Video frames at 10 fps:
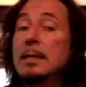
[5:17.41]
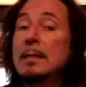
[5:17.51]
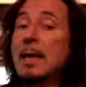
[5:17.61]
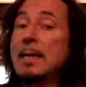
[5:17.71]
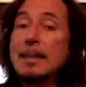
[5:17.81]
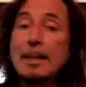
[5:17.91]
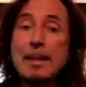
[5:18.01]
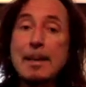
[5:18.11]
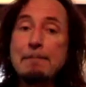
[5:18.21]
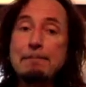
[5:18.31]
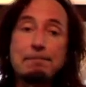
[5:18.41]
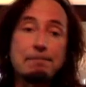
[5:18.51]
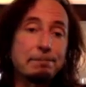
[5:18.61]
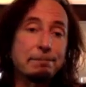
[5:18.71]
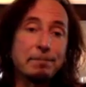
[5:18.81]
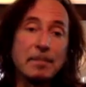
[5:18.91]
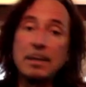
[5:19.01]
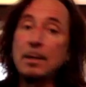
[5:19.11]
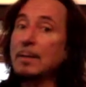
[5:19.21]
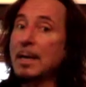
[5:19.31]
like
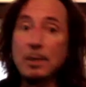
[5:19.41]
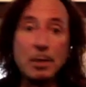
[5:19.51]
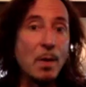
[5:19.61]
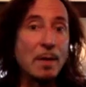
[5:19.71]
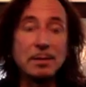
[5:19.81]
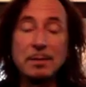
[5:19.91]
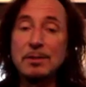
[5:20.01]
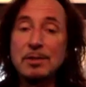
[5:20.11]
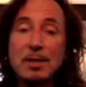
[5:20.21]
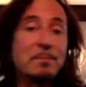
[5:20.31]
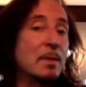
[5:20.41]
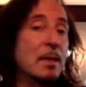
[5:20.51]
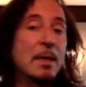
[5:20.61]
you go out to the gym.